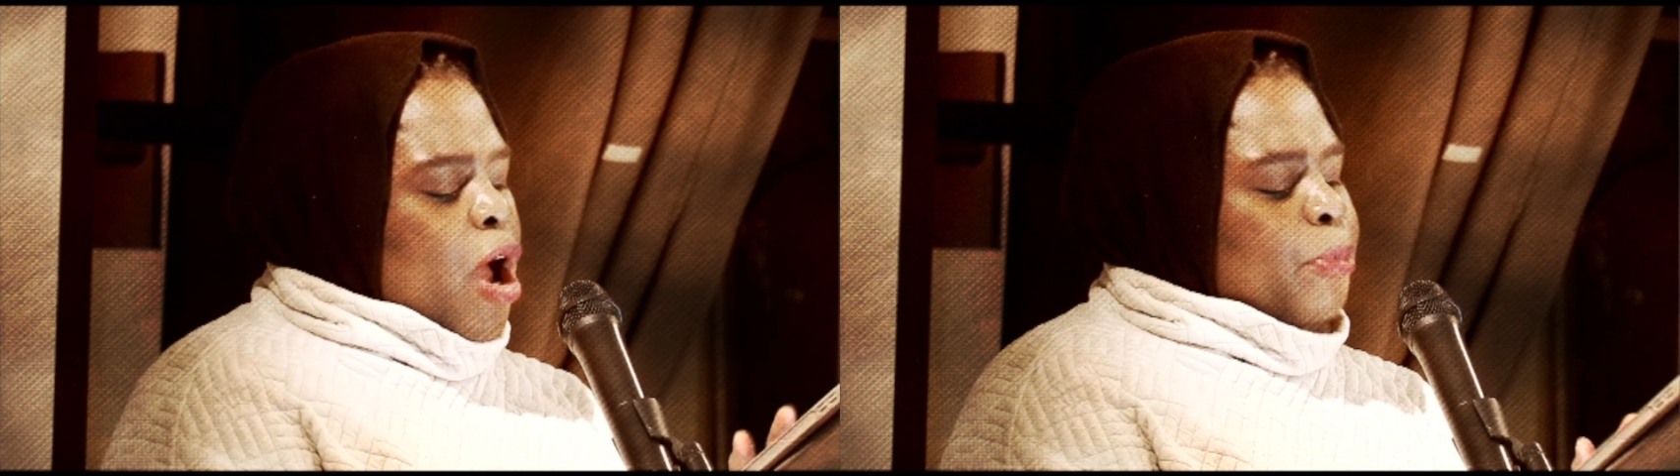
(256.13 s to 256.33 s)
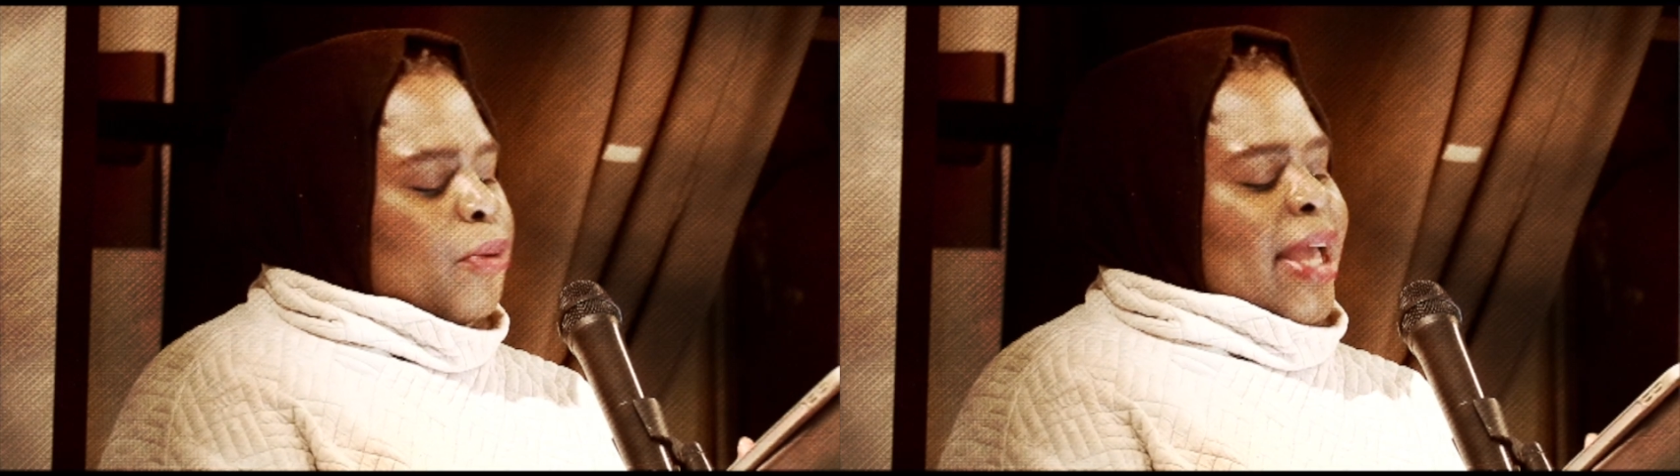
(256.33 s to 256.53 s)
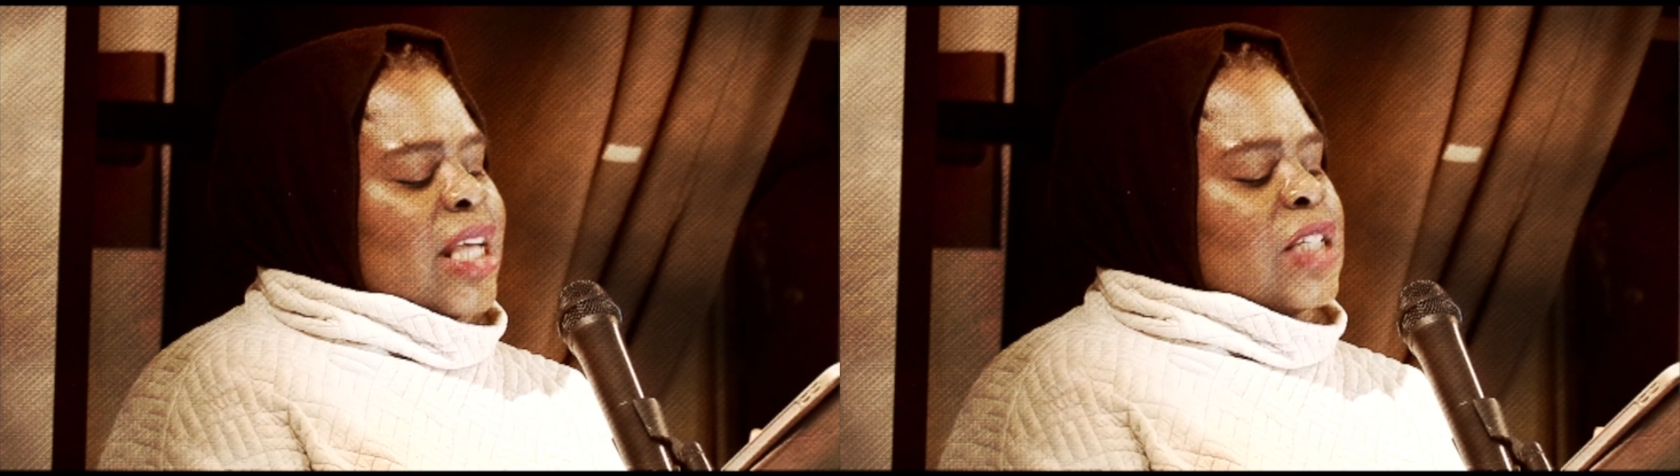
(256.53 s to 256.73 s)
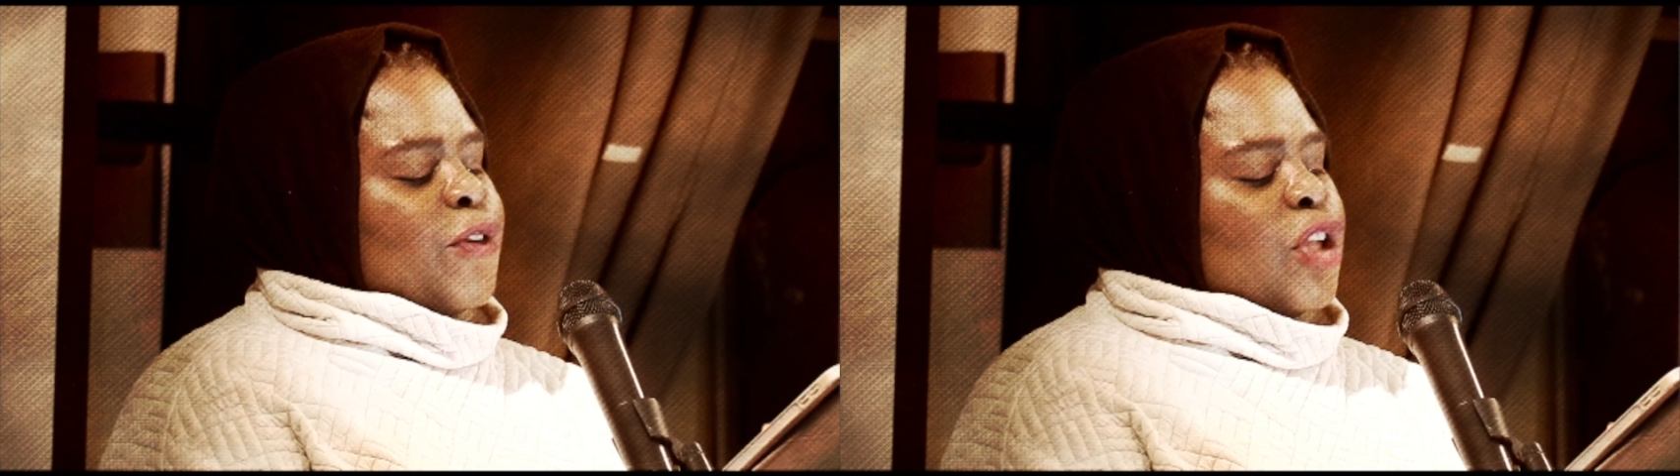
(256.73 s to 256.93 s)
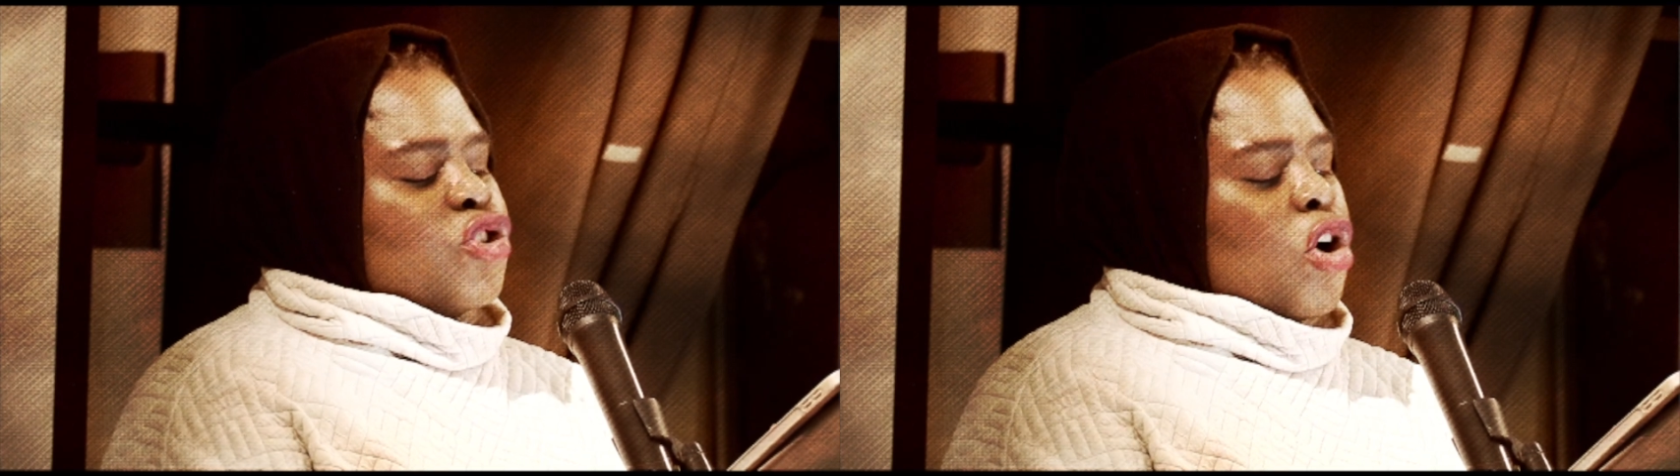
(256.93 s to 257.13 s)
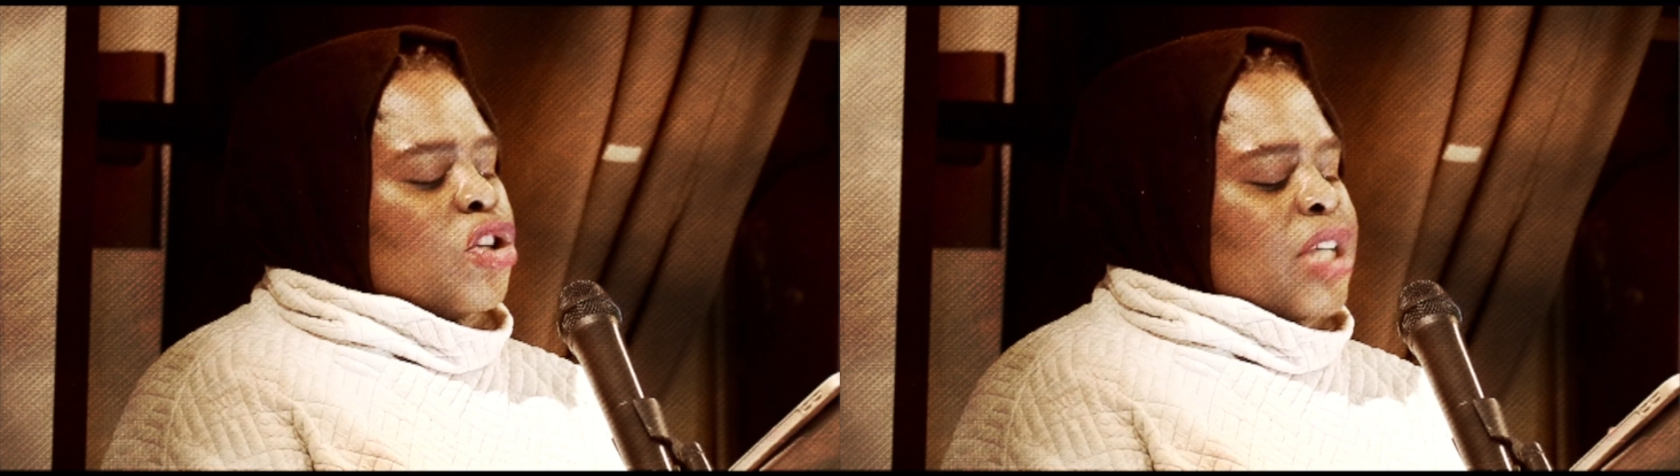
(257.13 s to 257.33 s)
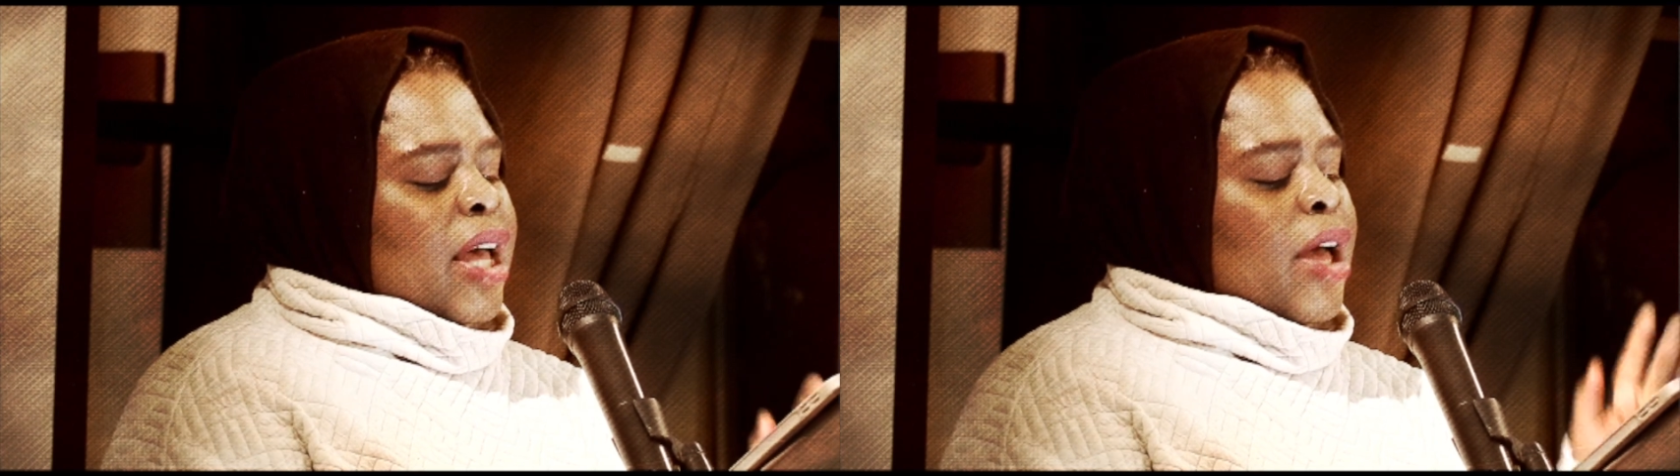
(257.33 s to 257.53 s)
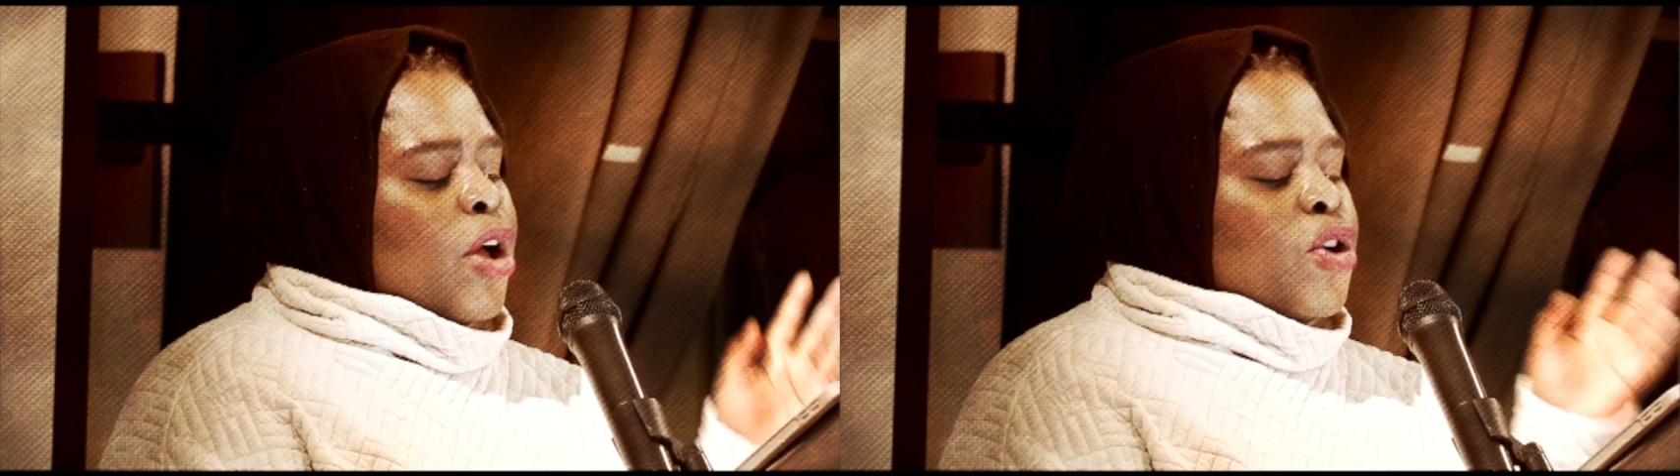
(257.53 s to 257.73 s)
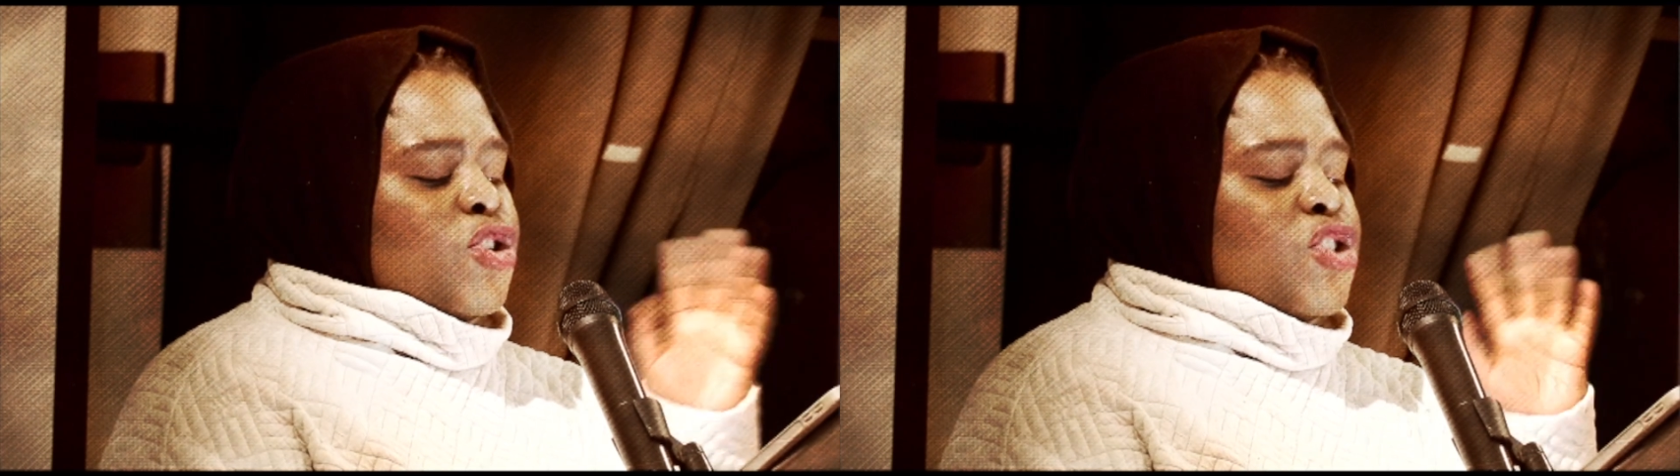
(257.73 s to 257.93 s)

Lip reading: Prayers for the doctor who